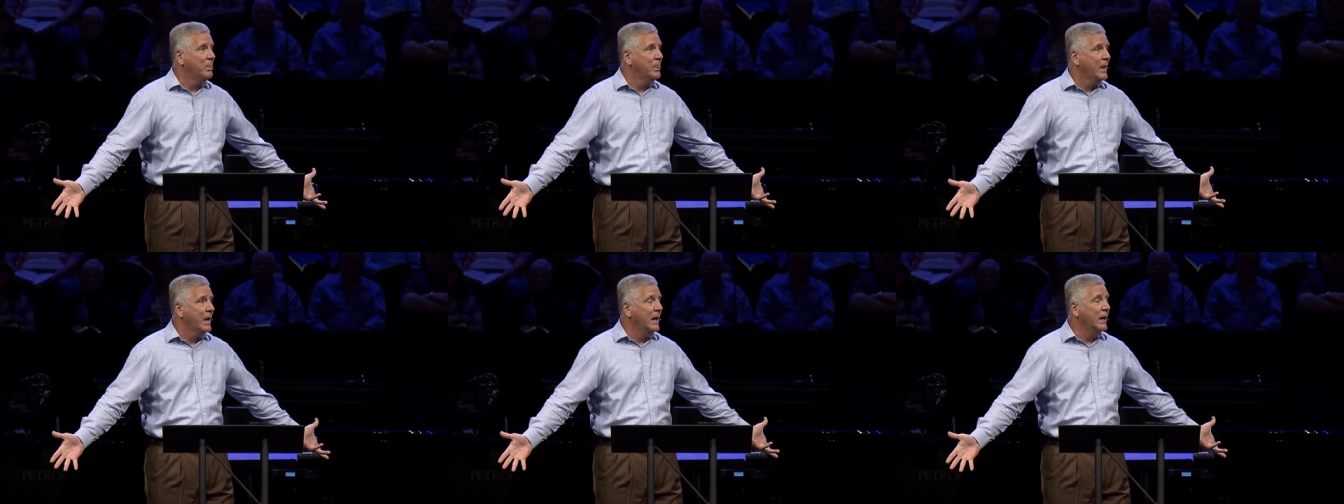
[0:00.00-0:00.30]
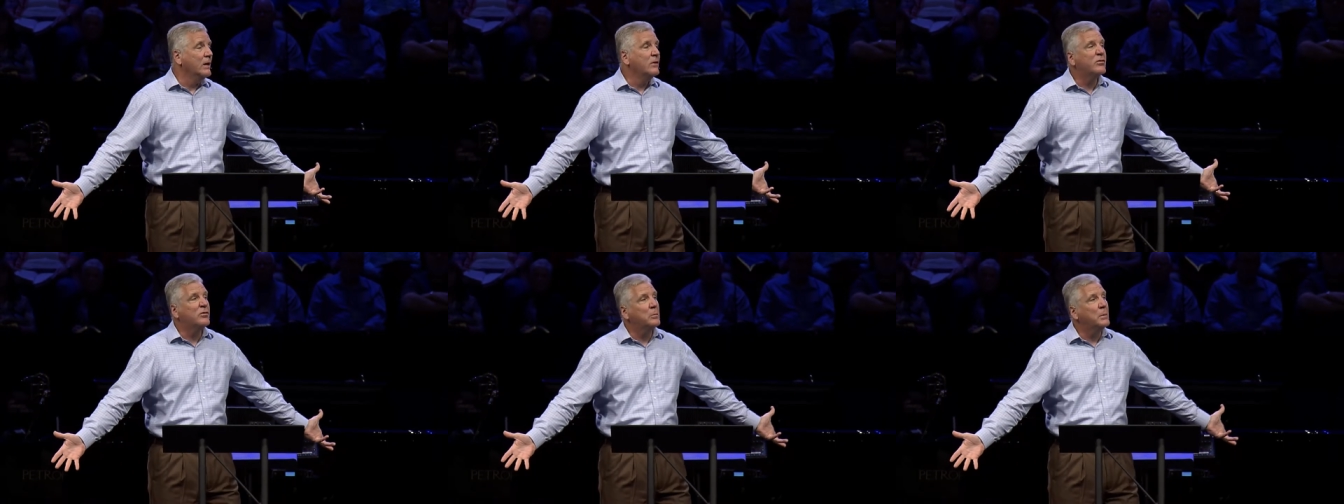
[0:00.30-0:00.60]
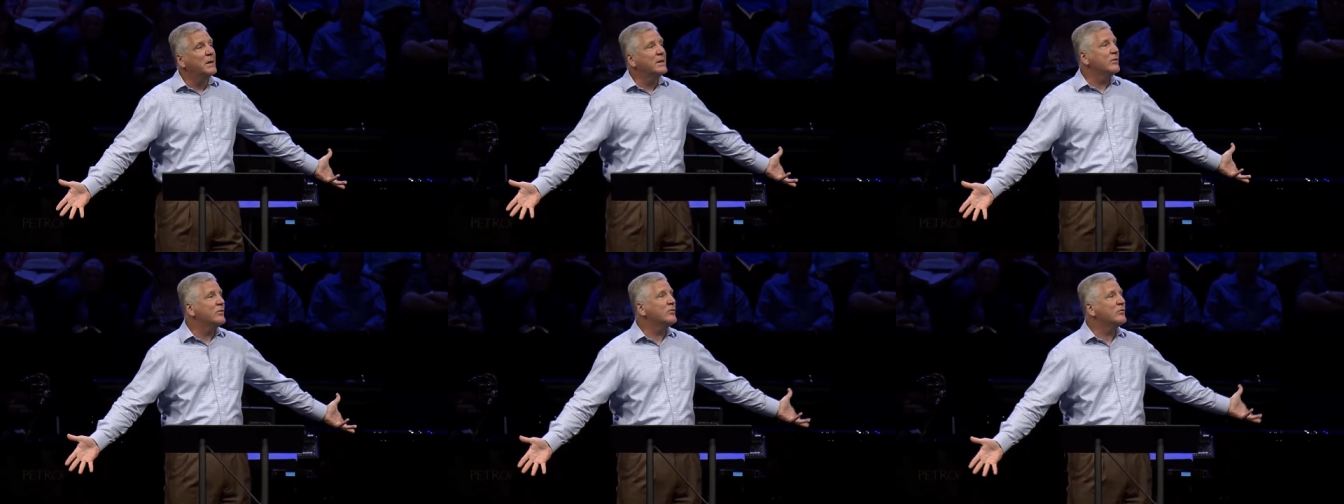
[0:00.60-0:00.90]
In a
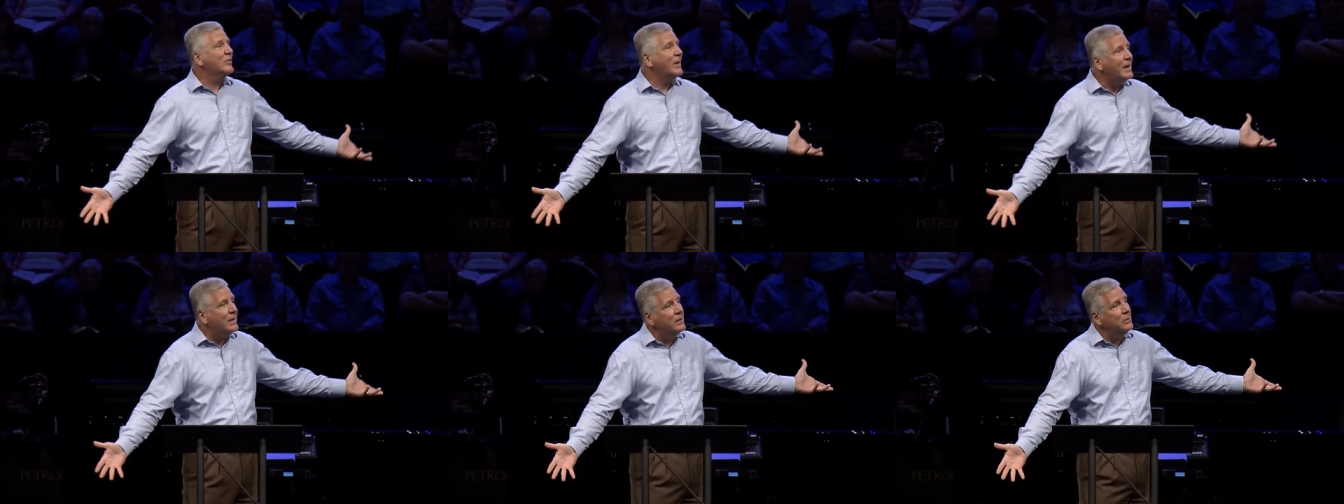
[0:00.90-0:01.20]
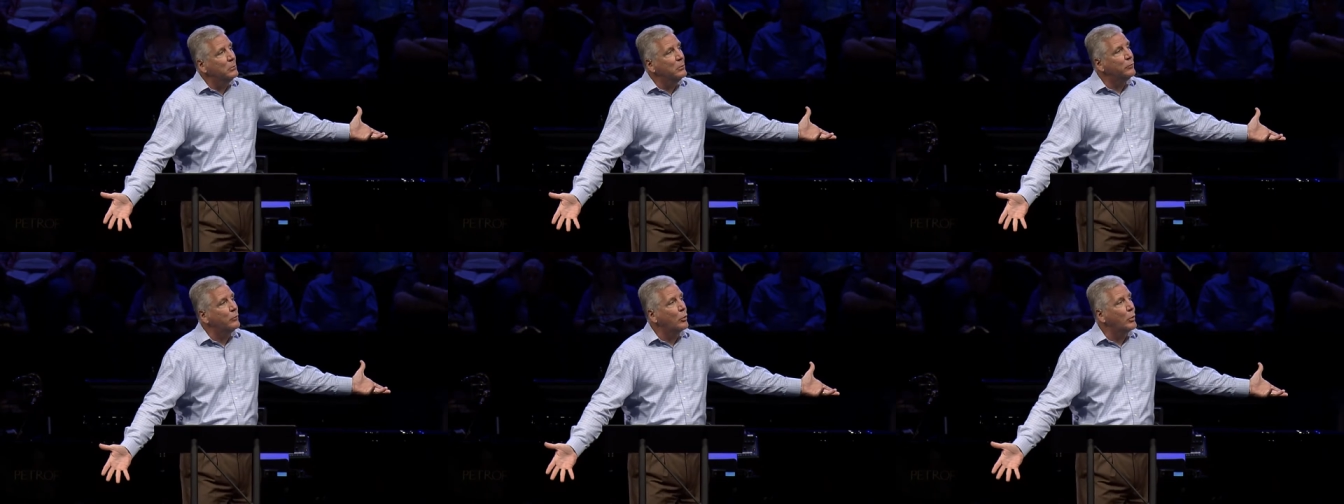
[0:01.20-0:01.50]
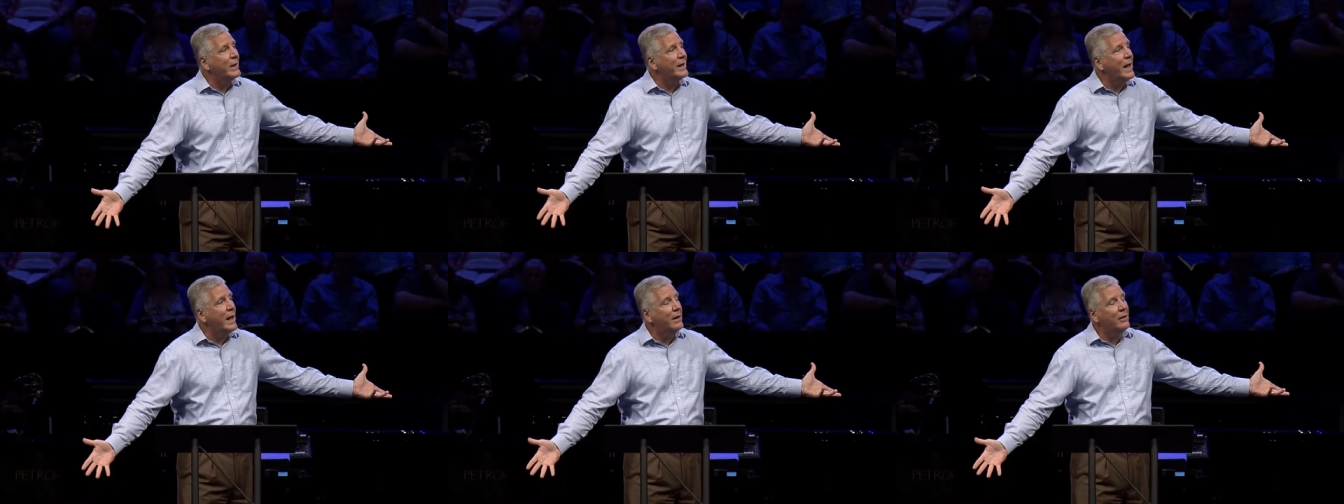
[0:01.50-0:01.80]
split second, before
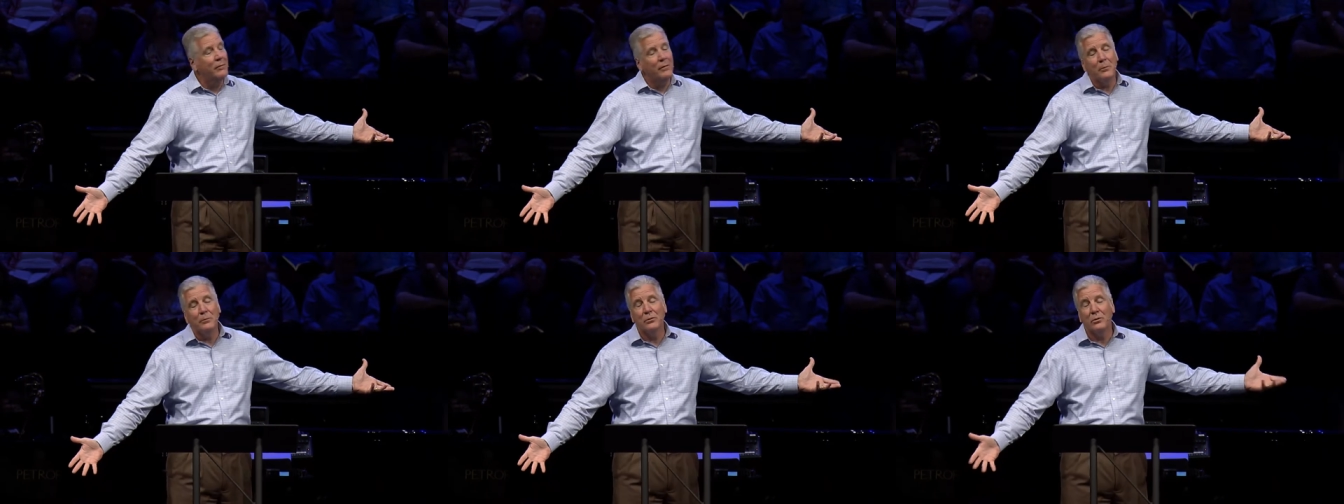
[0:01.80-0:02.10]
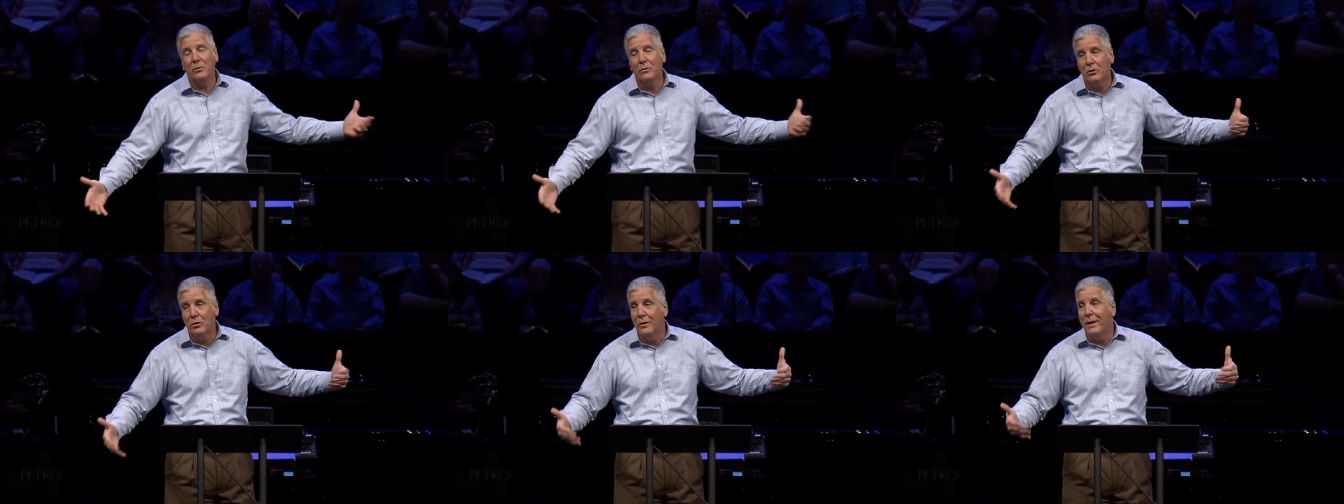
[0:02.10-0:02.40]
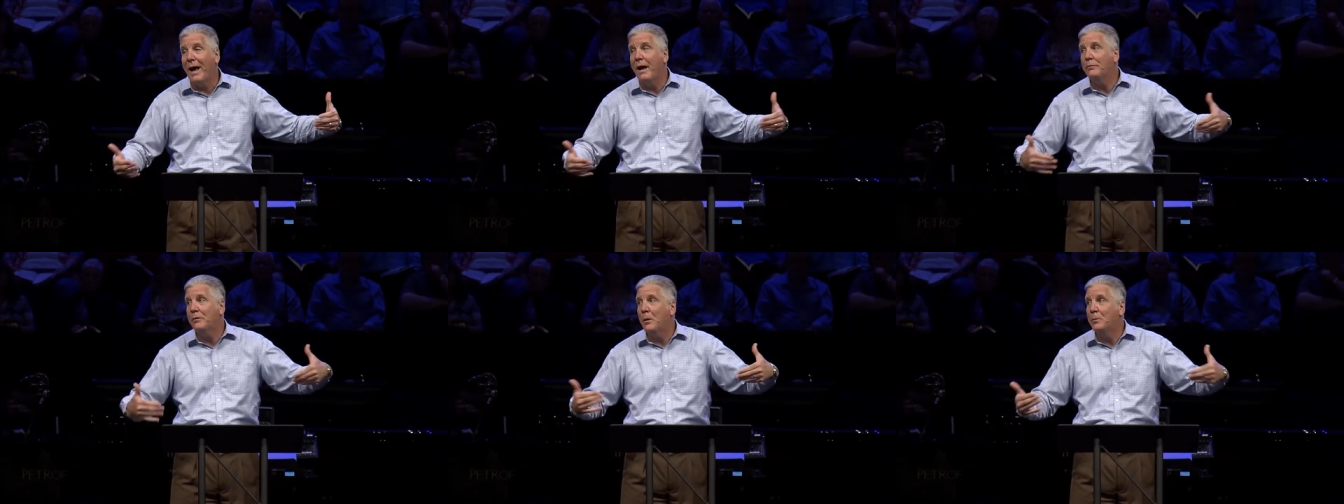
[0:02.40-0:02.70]
he had, could
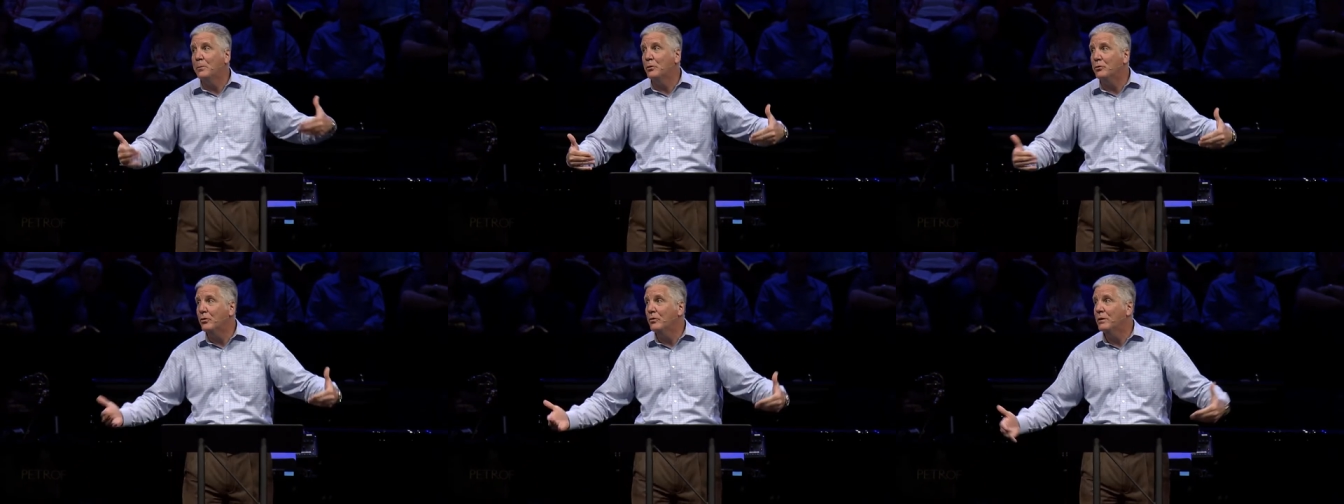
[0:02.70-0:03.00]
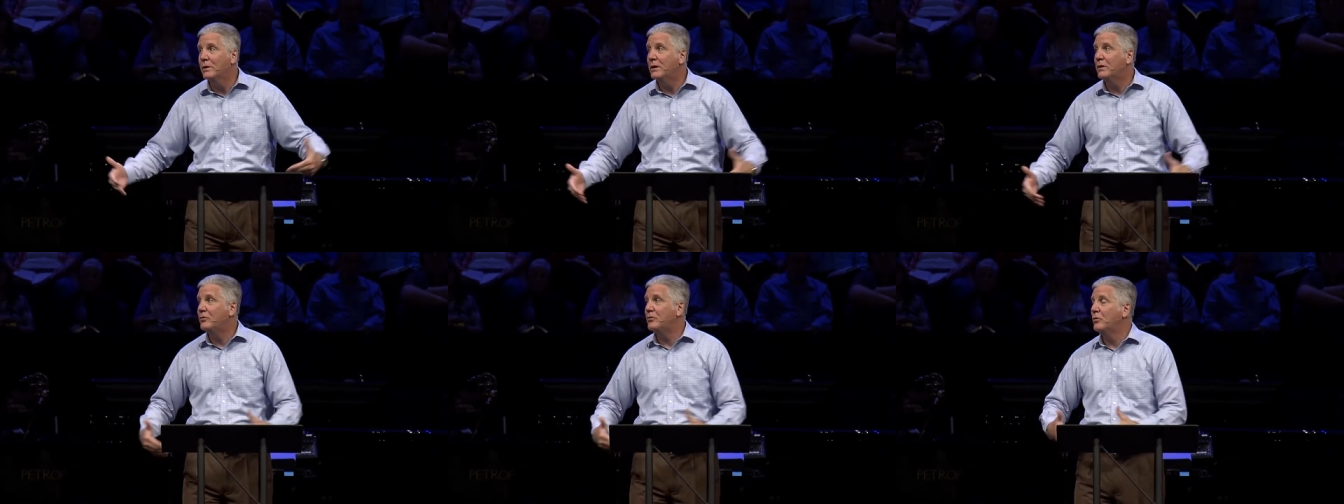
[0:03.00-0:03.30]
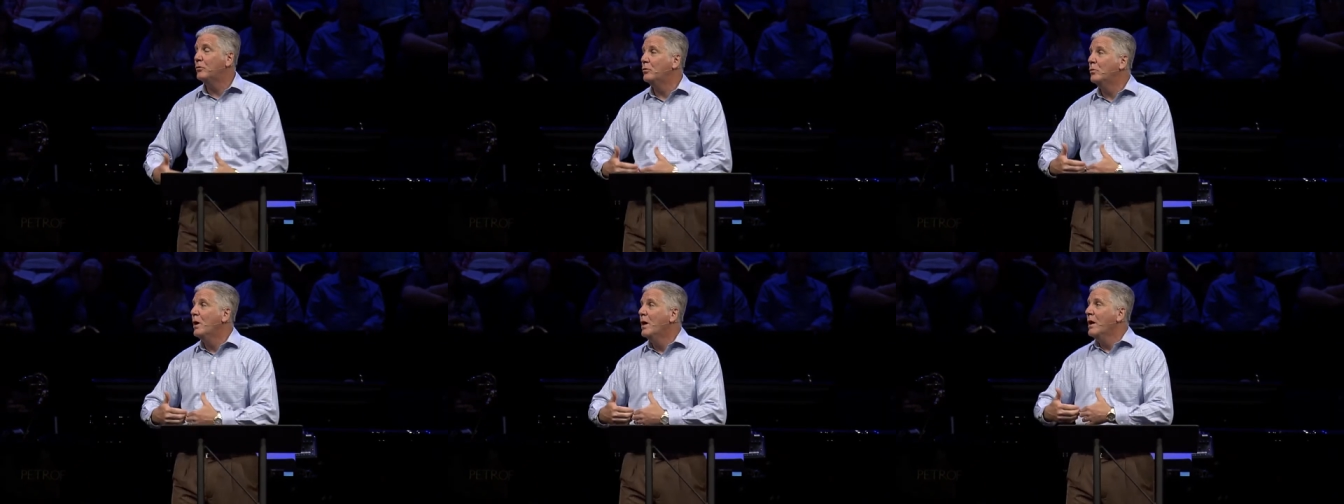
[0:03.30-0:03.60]
have opportunity
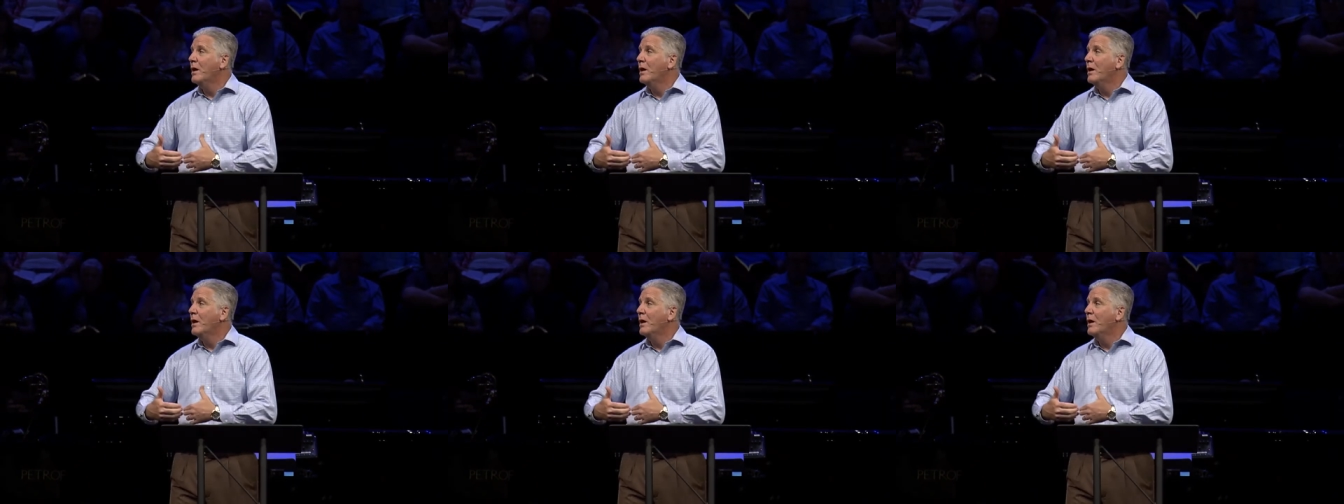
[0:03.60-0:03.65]
to